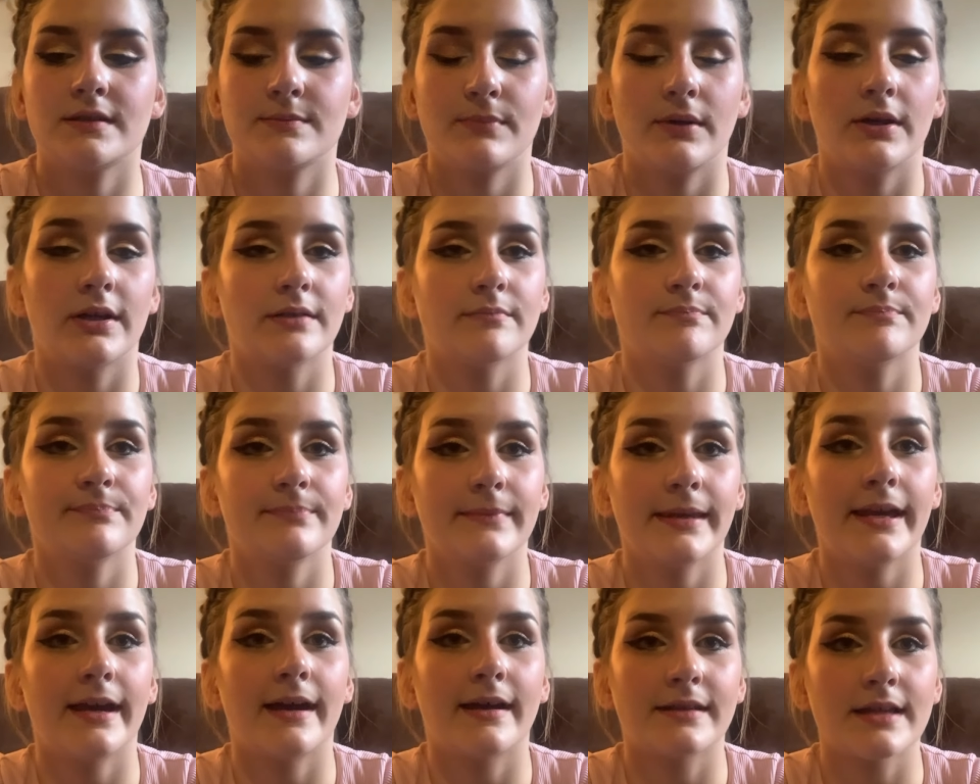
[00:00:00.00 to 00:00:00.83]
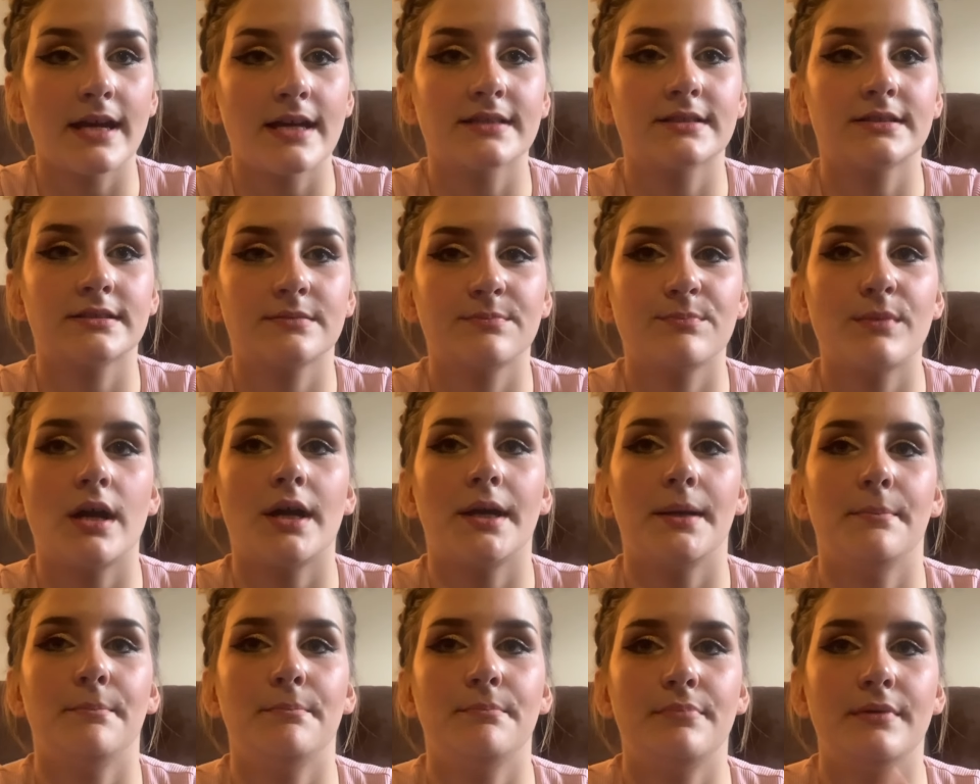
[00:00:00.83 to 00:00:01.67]
But yeah, that's
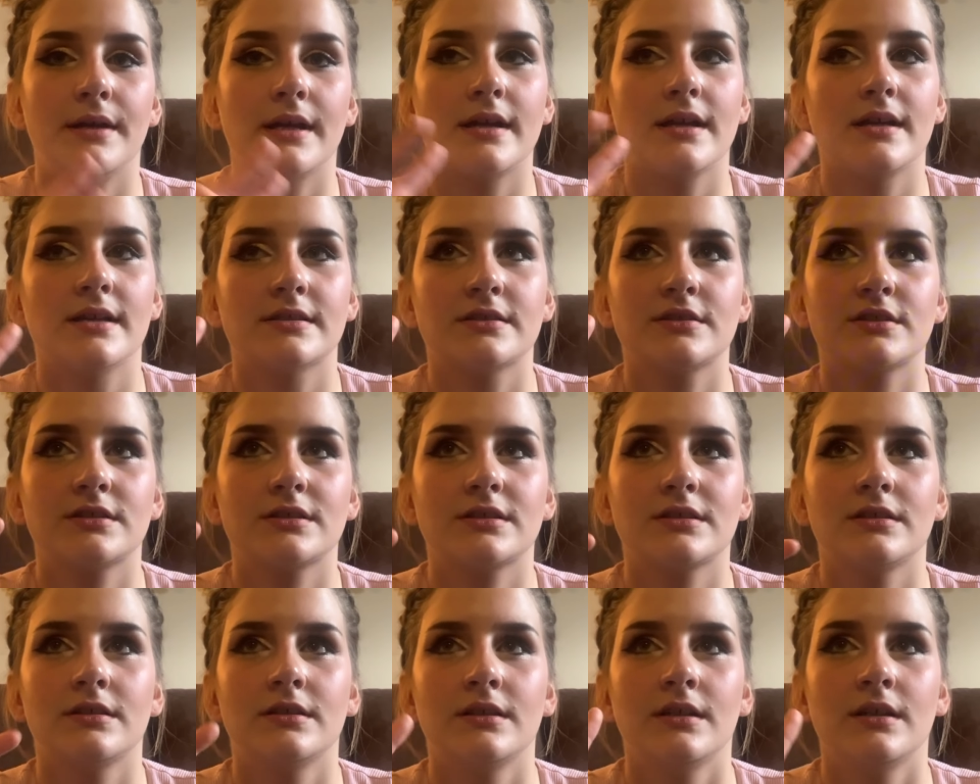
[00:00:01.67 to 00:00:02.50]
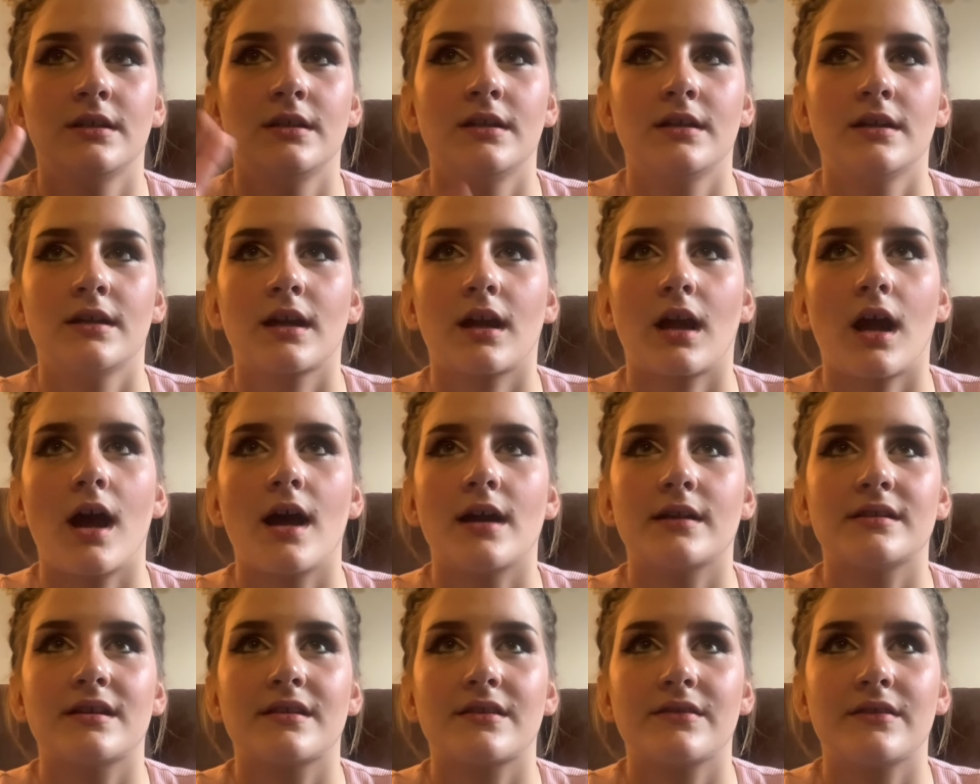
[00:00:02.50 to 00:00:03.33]
my biggest
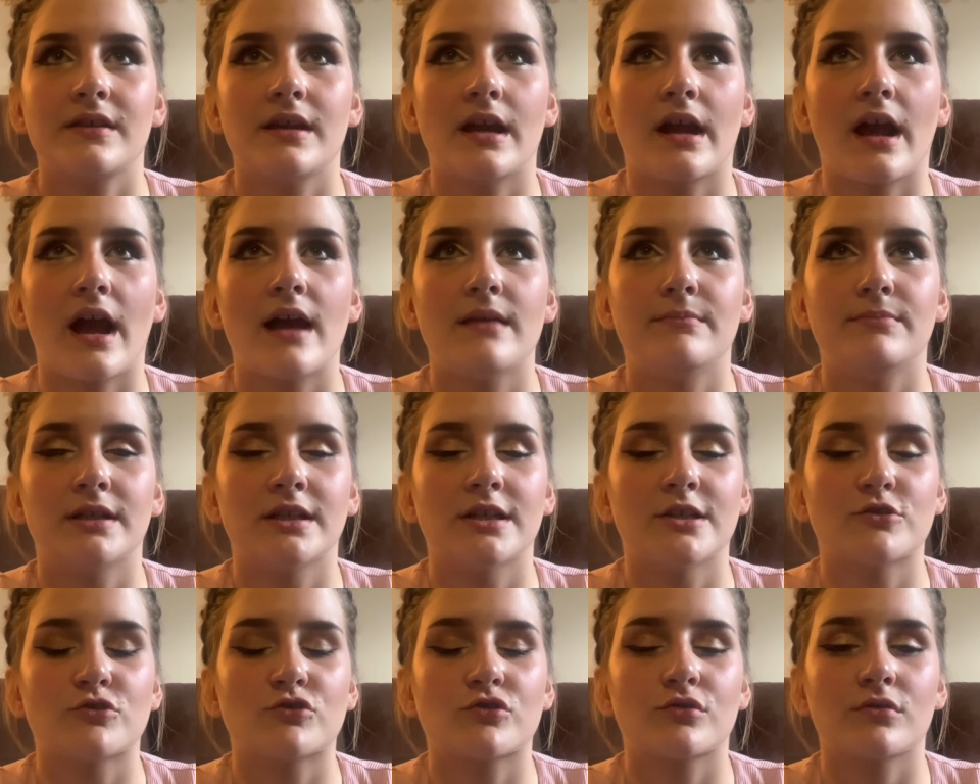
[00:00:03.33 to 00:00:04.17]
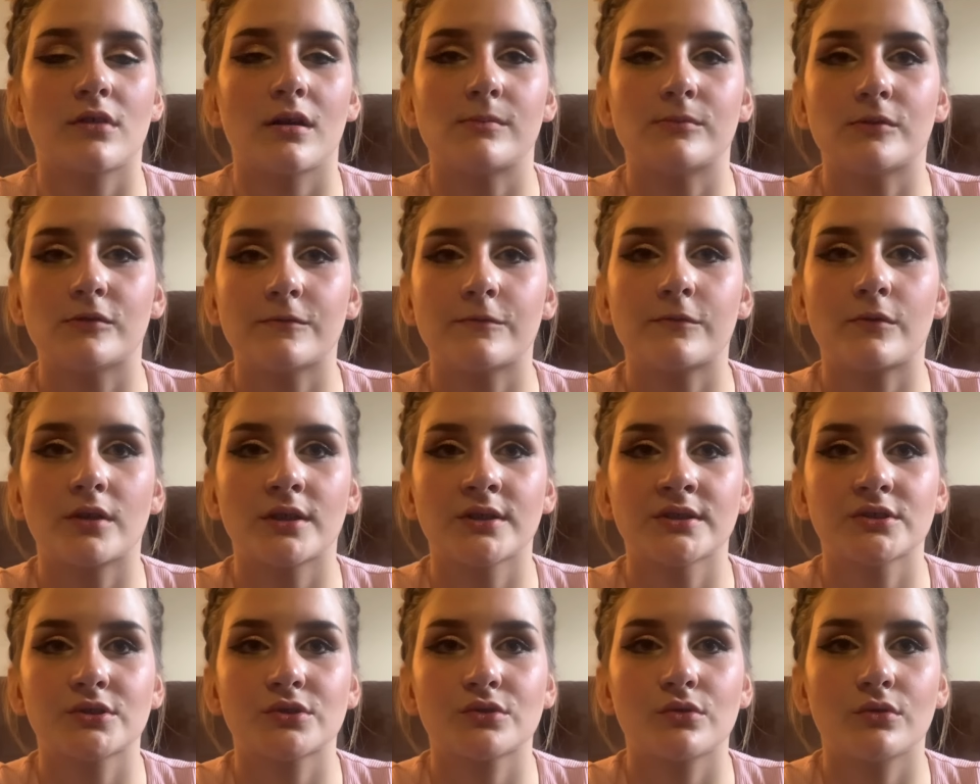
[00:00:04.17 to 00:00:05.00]
kind of thing I've been in trouble for
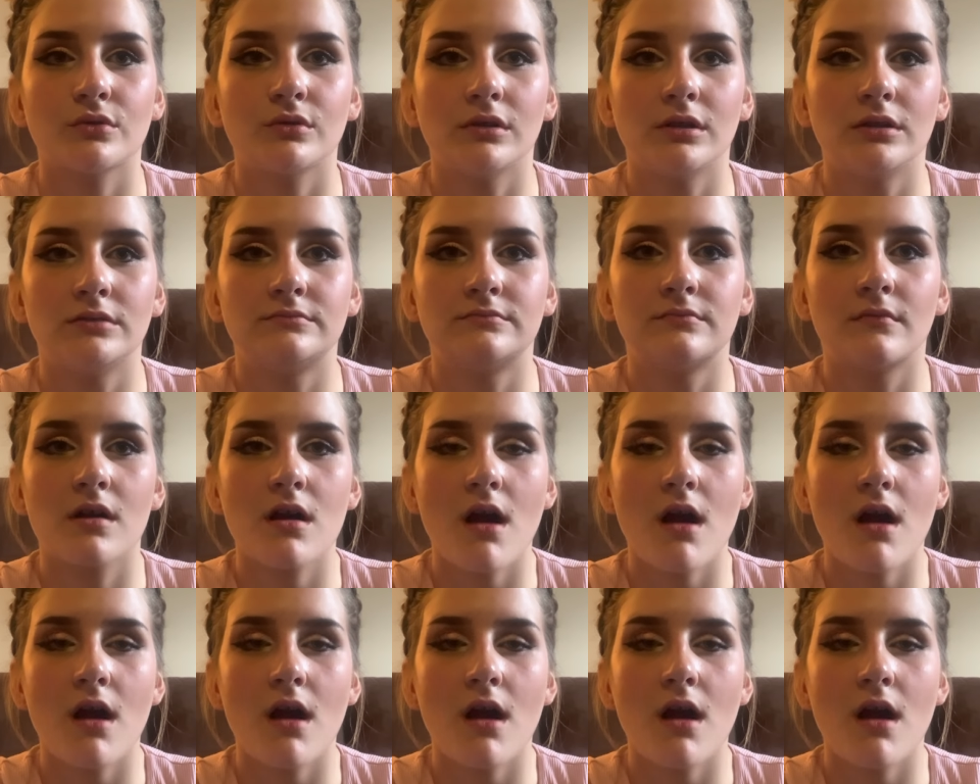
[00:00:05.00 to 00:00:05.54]
in school.